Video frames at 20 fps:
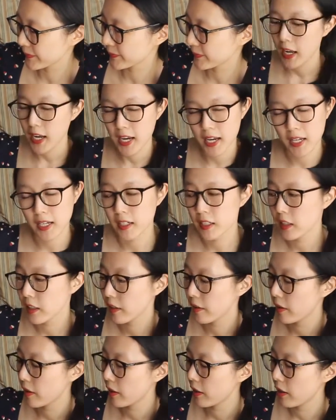And
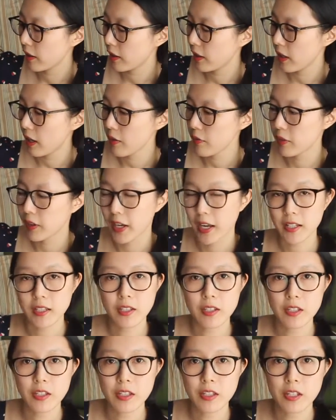I will
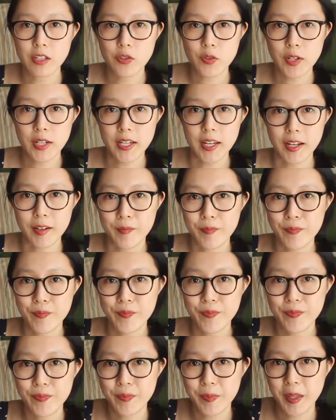get to drinking.
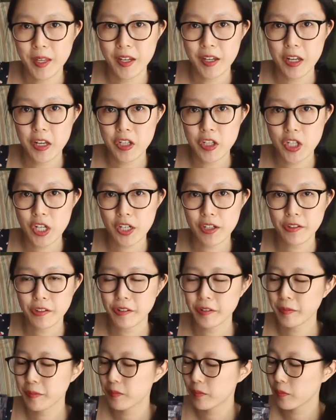Cheers.